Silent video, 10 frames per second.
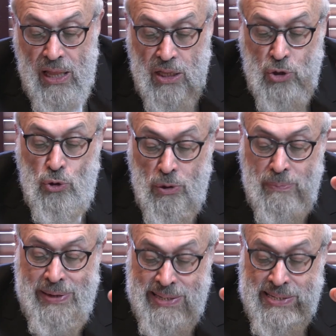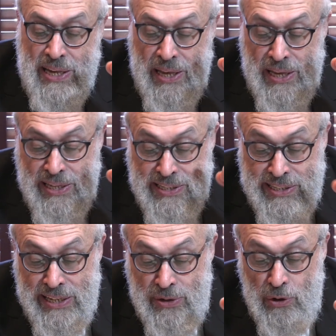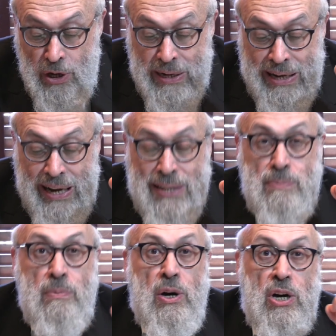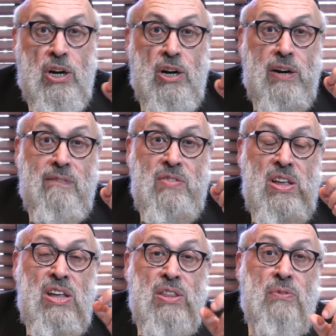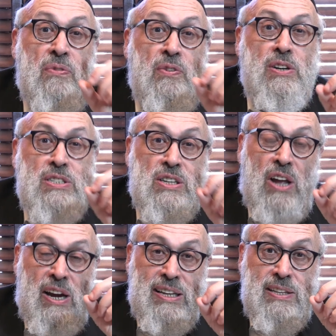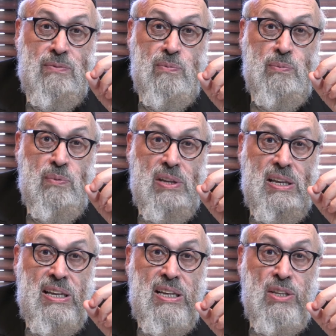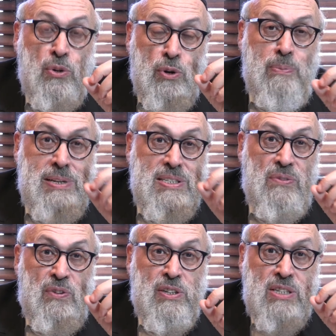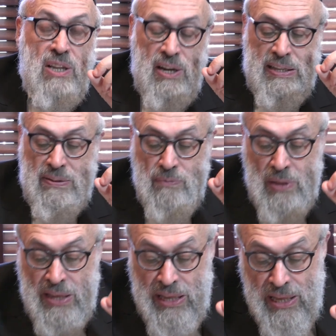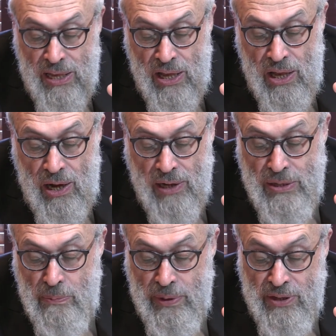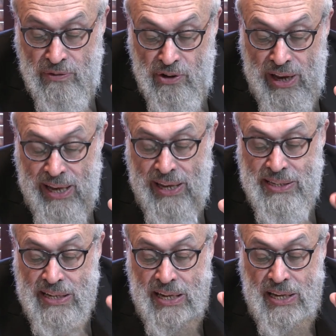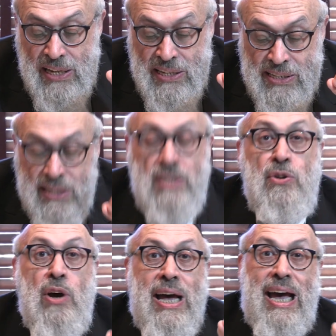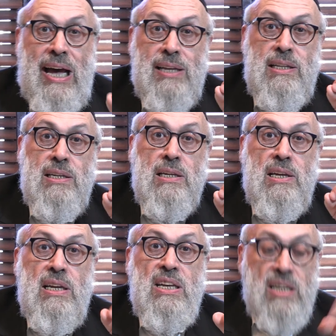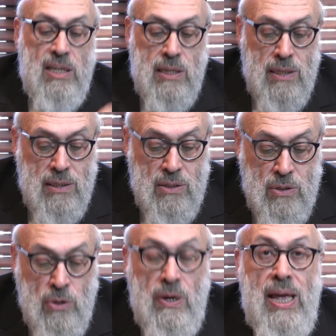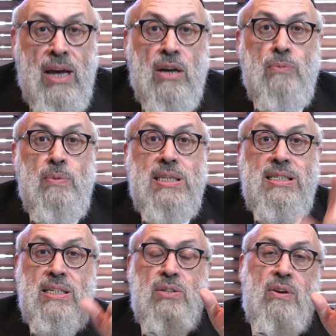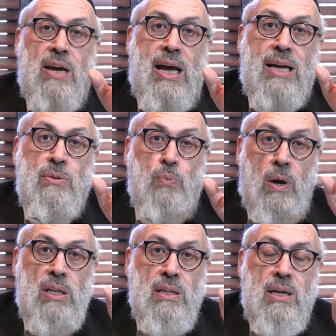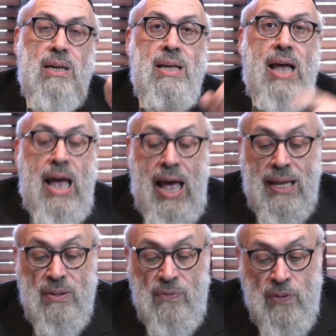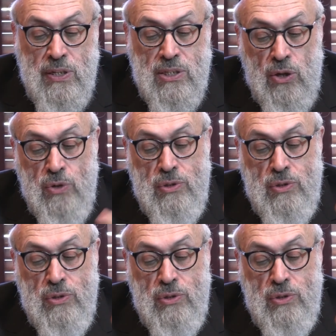tur means sidra kadma, the first line. Tur means the first line. Aydem pitav areches, sidra chad. Tur echad means sidra chad, one. And the first, so it